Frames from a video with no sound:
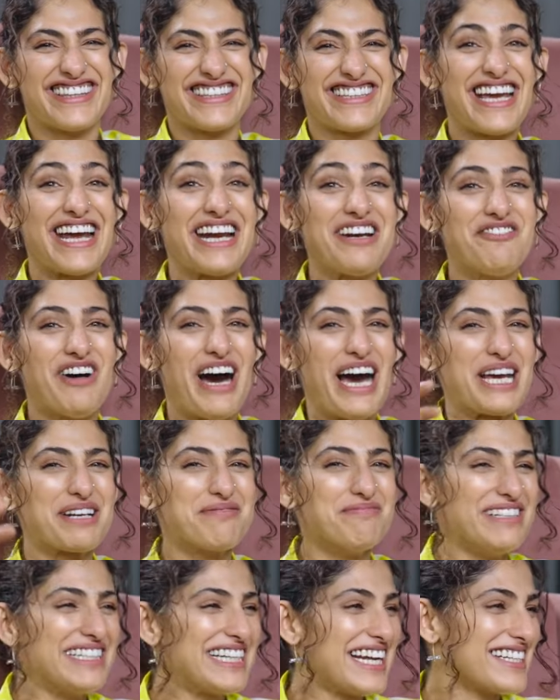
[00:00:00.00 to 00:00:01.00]
The
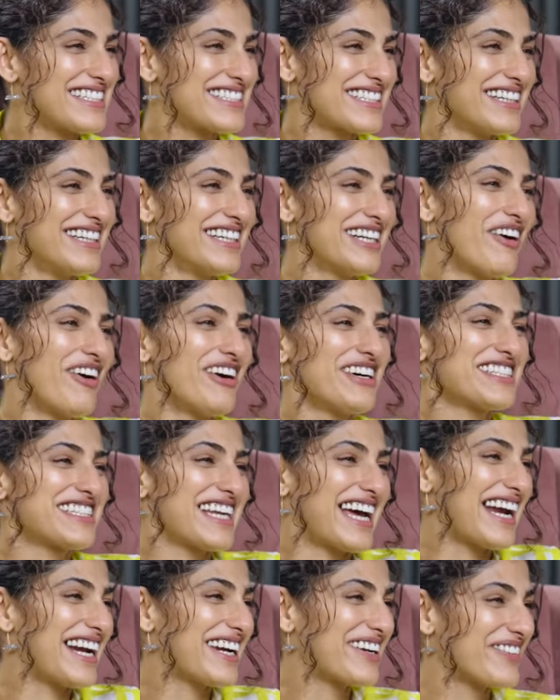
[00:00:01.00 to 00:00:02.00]
environment has turned
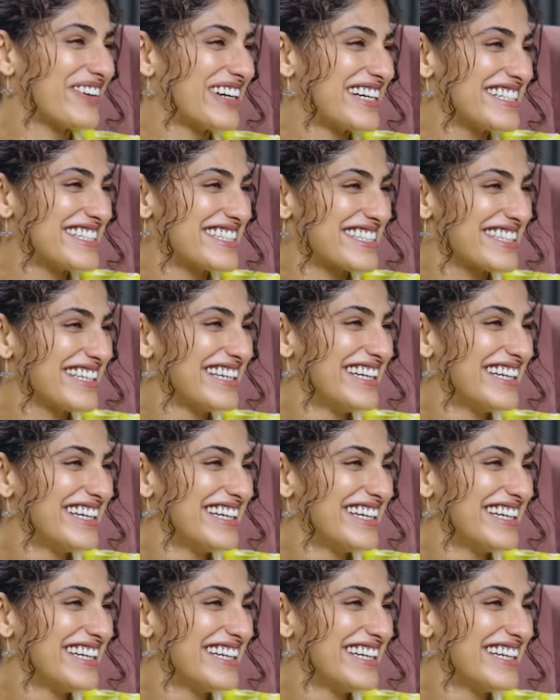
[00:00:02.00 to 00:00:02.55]
hostile towards